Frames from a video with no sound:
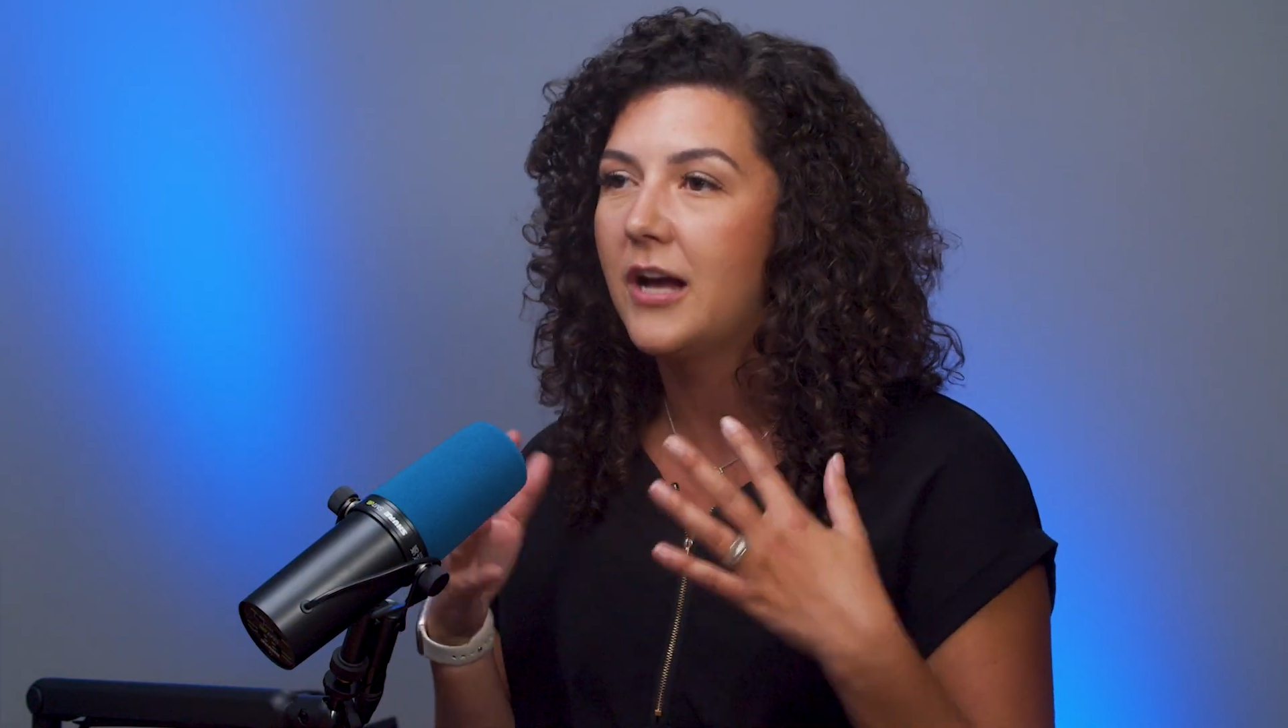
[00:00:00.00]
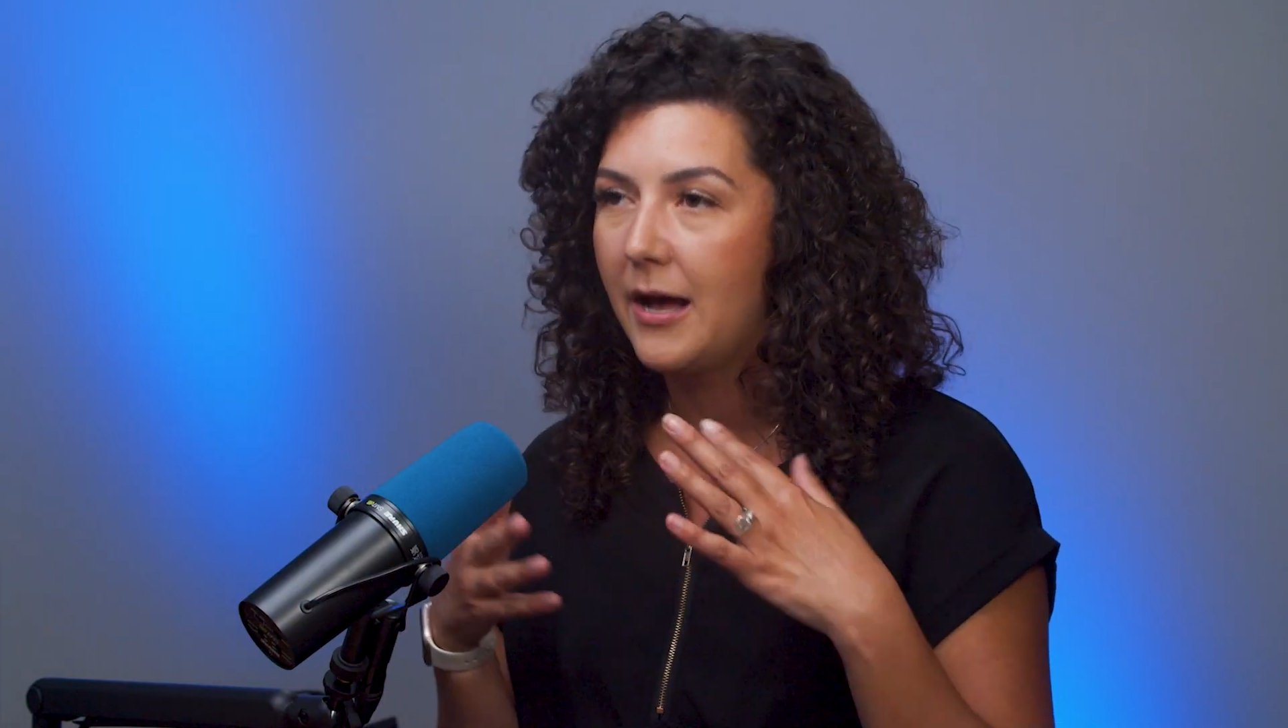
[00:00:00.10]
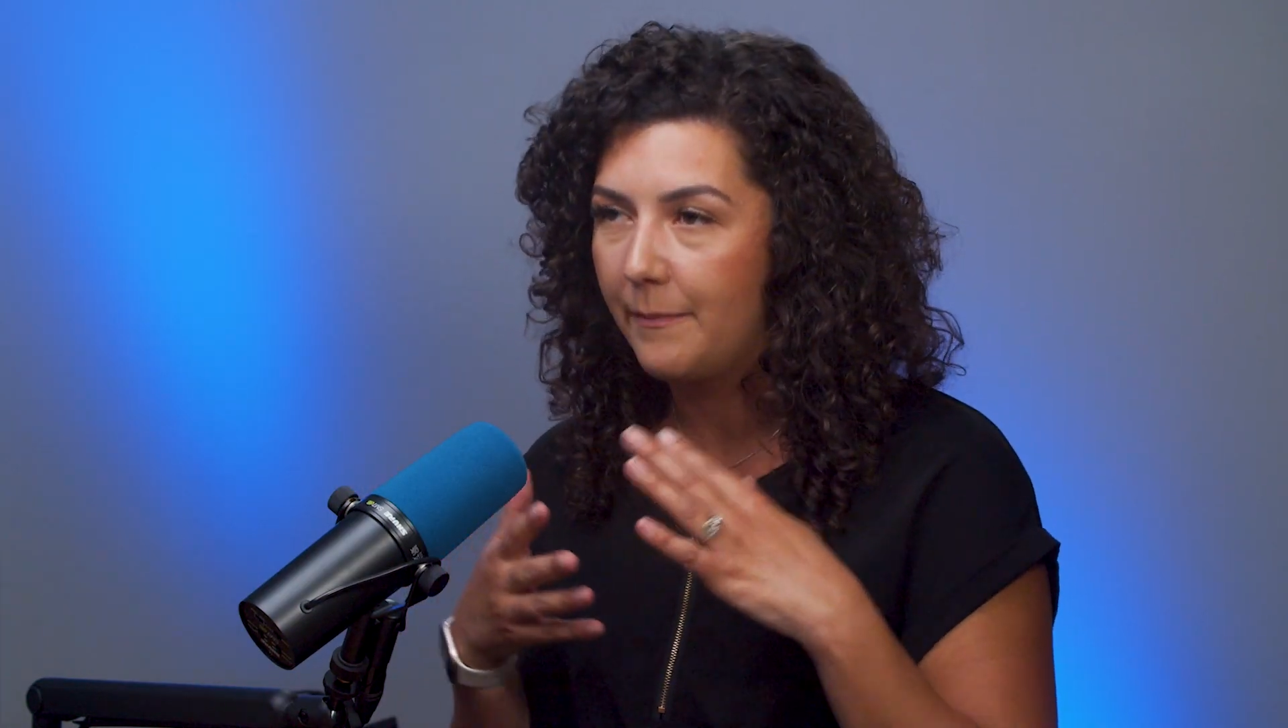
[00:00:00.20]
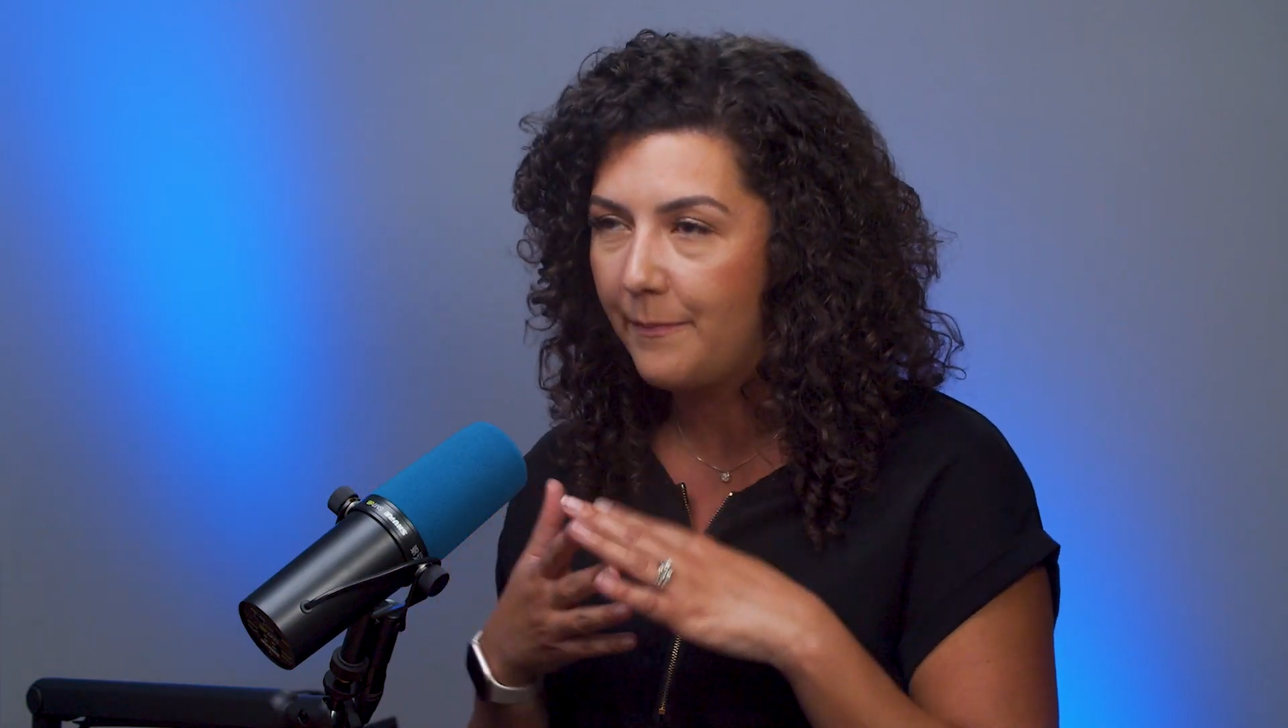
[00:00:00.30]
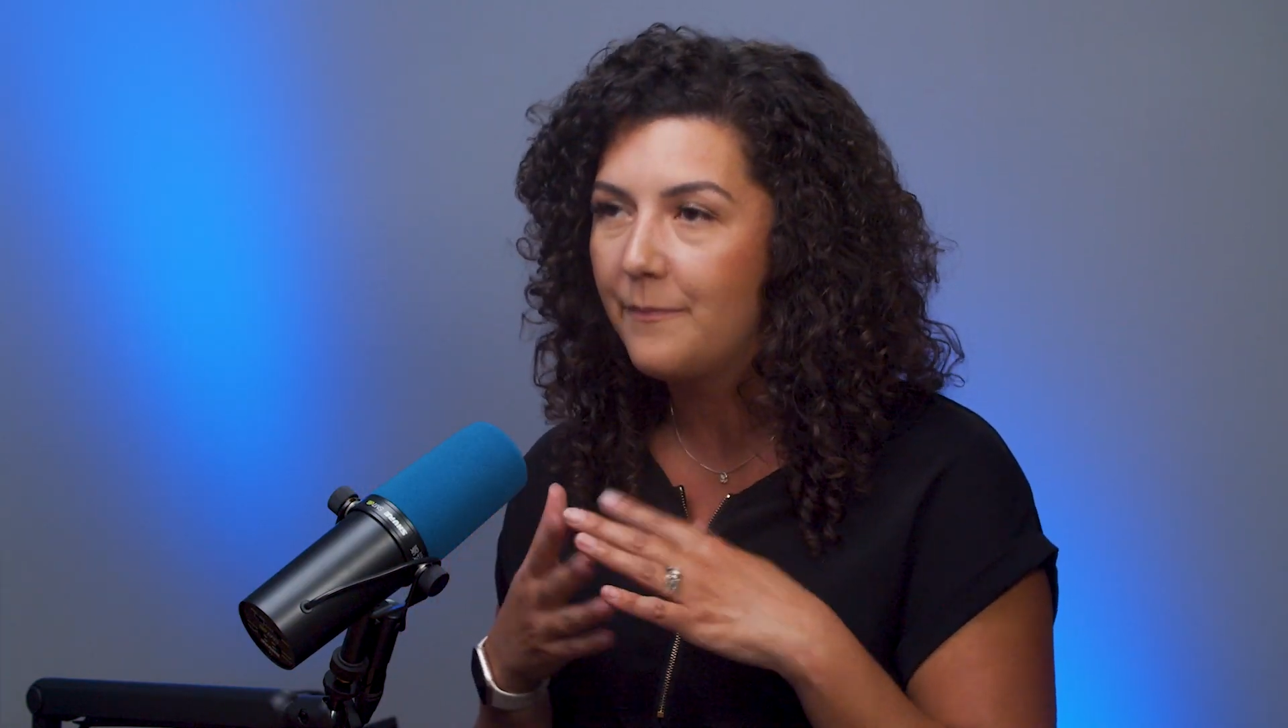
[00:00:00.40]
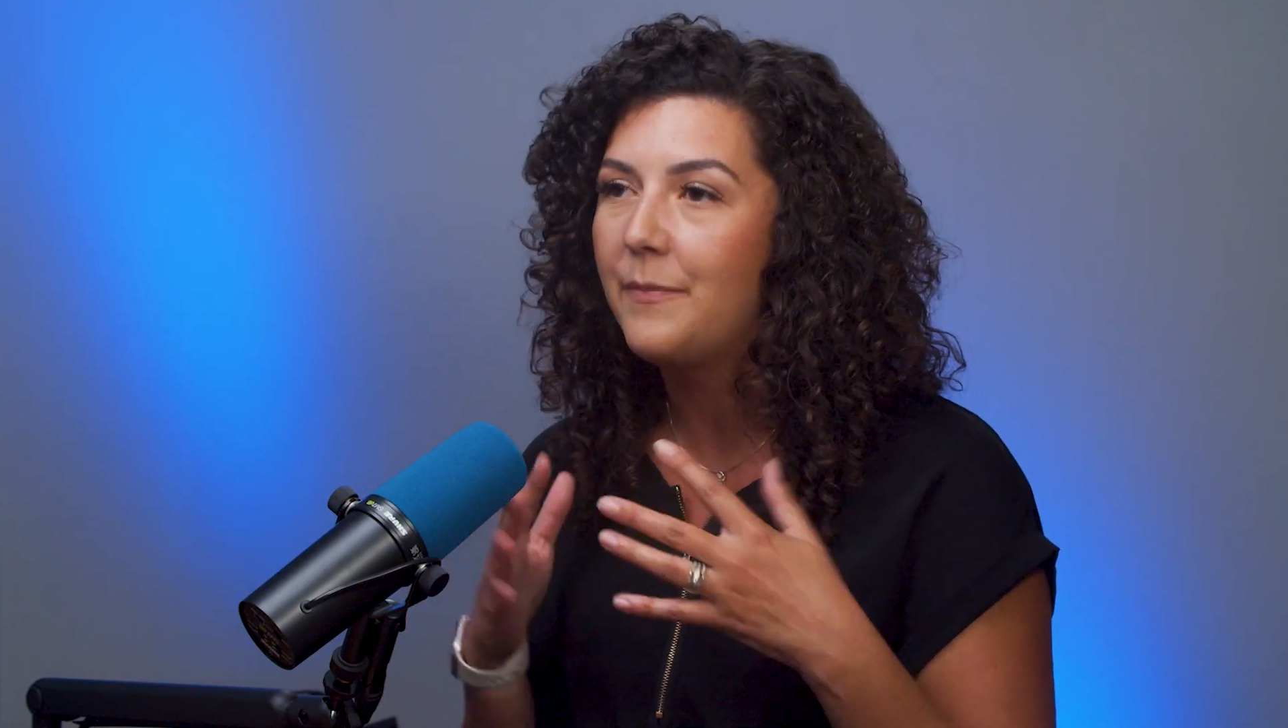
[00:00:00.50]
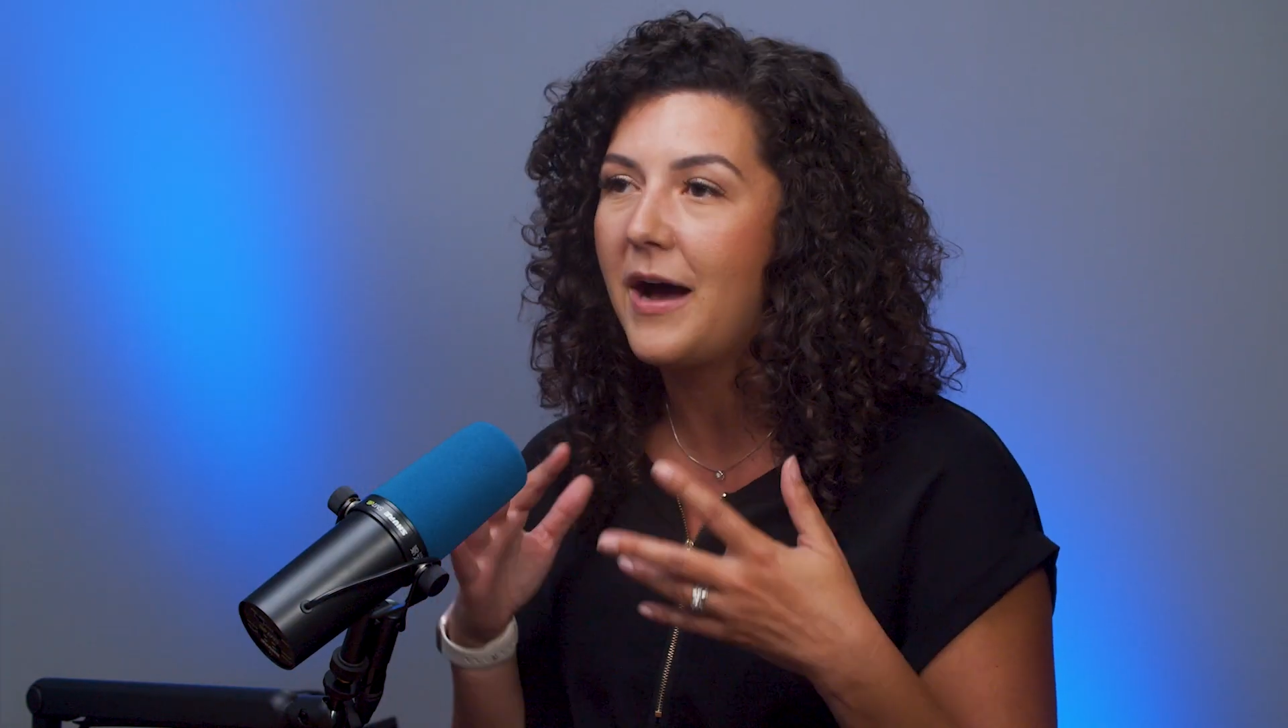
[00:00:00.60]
up